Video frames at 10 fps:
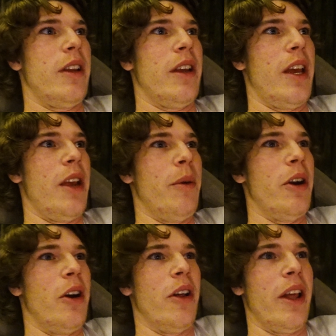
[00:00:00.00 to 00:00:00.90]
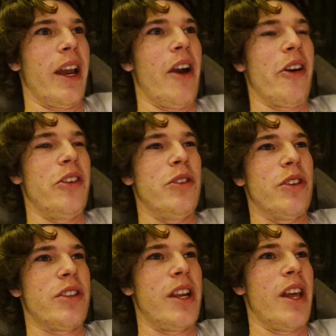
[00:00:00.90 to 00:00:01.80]
hey, Will, like, how can you
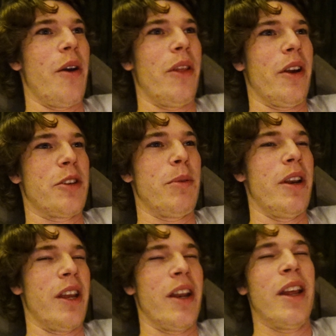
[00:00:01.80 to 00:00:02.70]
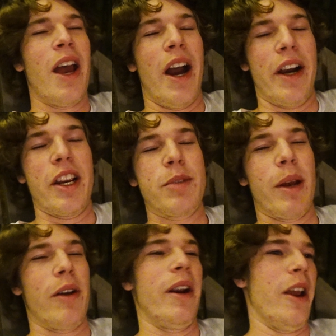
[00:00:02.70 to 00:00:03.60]
just say that without explaining it? I'm going to
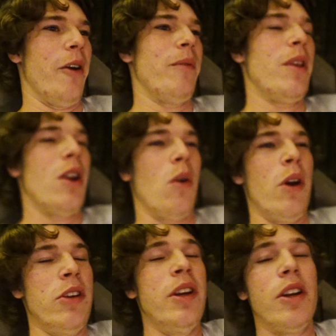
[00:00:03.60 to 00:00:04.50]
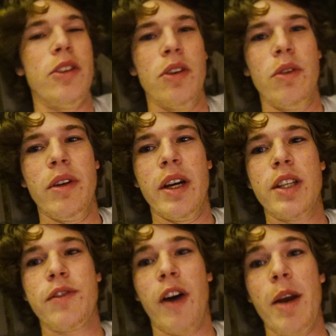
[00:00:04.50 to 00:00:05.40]
explain it right now. What you need to do
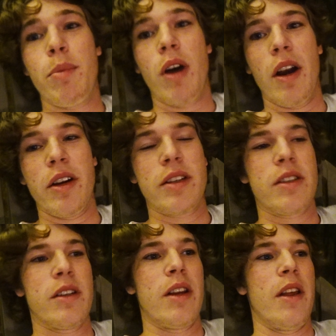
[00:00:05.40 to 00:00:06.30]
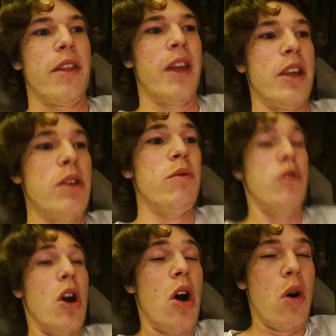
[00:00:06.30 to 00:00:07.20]
is find products that
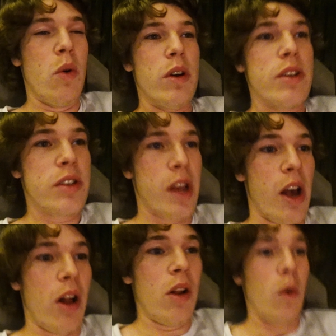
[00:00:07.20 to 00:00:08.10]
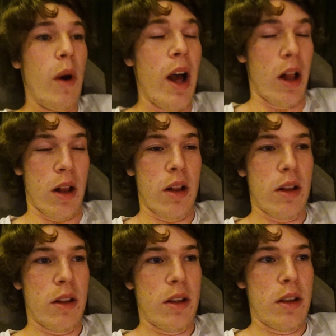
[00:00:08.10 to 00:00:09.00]
sell well.
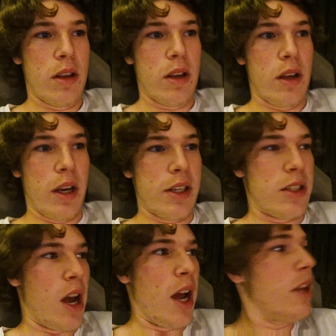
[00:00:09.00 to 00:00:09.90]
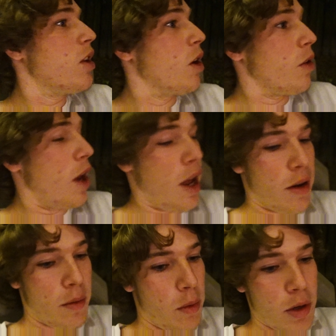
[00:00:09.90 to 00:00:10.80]
It's not,
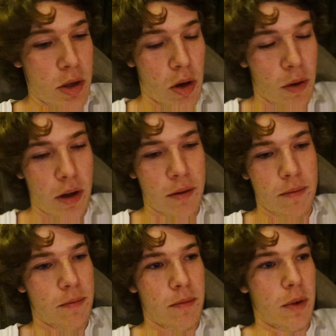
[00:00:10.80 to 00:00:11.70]
that when you go on,